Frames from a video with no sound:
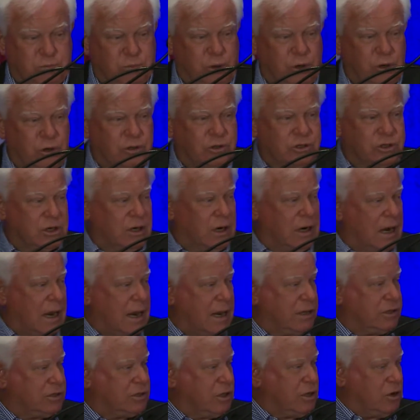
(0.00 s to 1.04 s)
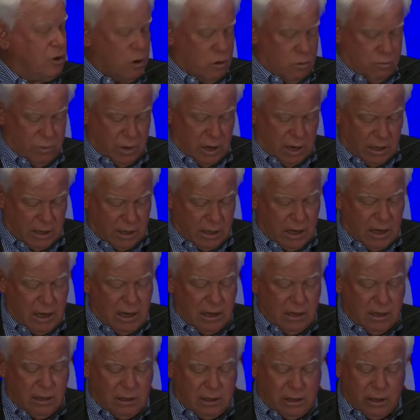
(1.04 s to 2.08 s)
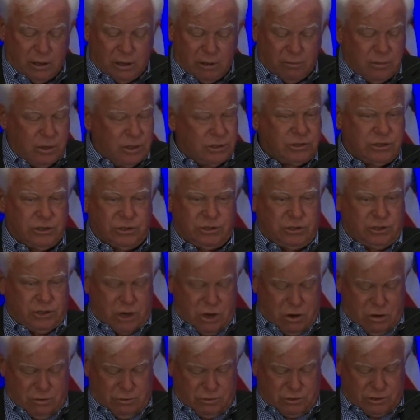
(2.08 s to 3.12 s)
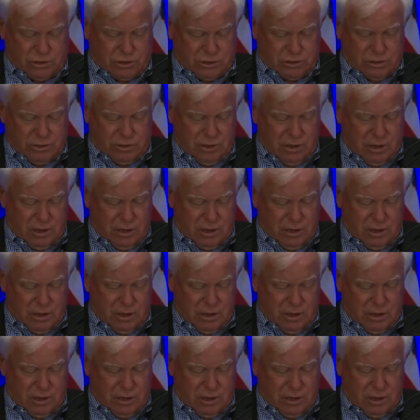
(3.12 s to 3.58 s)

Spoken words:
personalize the opening, "Dear Mrs. Jones,"